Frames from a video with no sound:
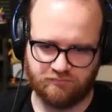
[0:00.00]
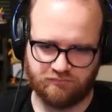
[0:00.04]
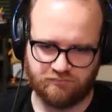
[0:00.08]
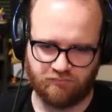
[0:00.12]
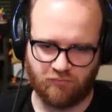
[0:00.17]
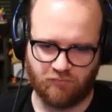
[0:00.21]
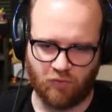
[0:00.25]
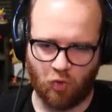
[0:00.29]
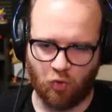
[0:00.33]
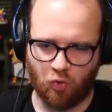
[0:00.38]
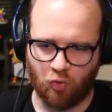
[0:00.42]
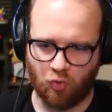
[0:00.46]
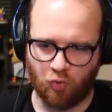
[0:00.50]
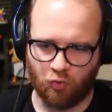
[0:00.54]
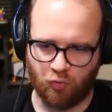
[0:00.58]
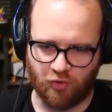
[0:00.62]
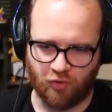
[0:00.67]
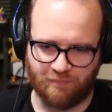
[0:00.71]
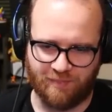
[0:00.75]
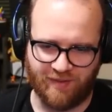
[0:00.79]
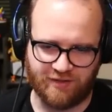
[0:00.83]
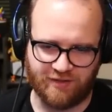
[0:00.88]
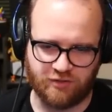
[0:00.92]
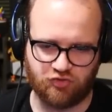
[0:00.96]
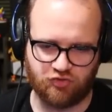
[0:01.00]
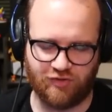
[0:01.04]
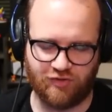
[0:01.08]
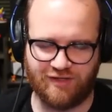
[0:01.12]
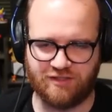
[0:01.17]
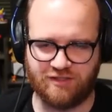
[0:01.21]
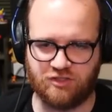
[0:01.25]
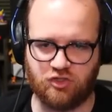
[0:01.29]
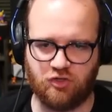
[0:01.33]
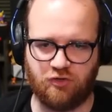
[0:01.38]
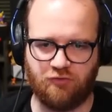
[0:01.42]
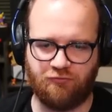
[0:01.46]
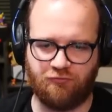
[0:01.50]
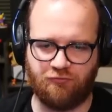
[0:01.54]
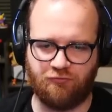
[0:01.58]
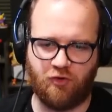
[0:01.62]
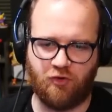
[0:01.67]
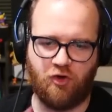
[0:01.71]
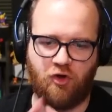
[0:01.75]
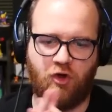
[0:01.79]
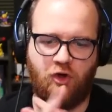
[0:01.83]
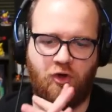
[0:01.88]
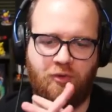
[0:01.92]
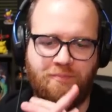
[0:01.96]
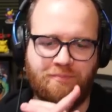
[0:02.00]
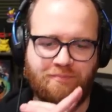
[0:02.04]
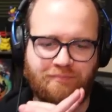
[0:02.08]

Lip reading: Oh, they're Patriot Surfer.